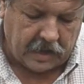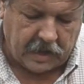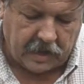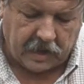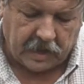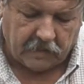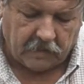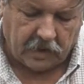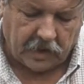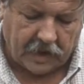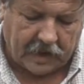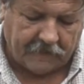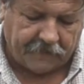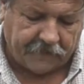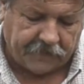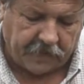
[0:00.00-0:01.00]
and we'll
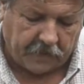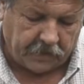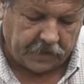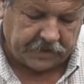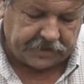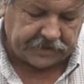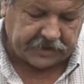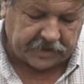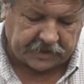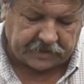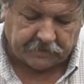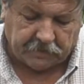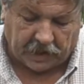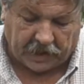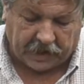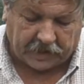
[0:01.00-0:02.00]
have 36
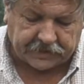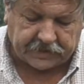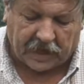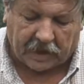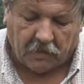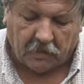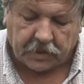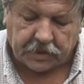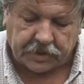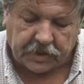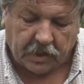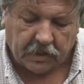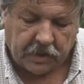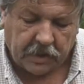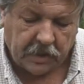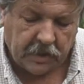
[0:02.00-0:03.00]
plants. Now I want to
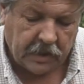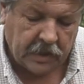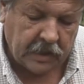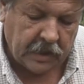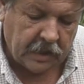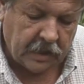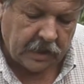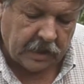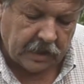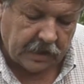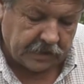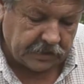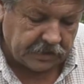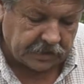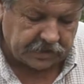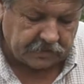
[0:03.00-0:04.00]
show you
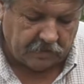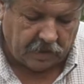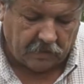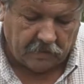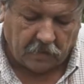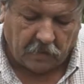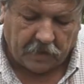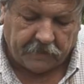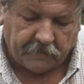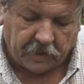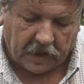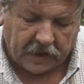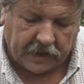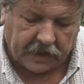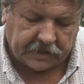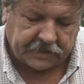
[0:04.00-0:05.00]
in just a moment, we
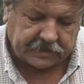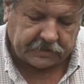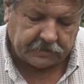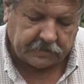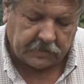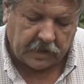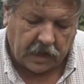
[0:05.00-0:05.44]
planted some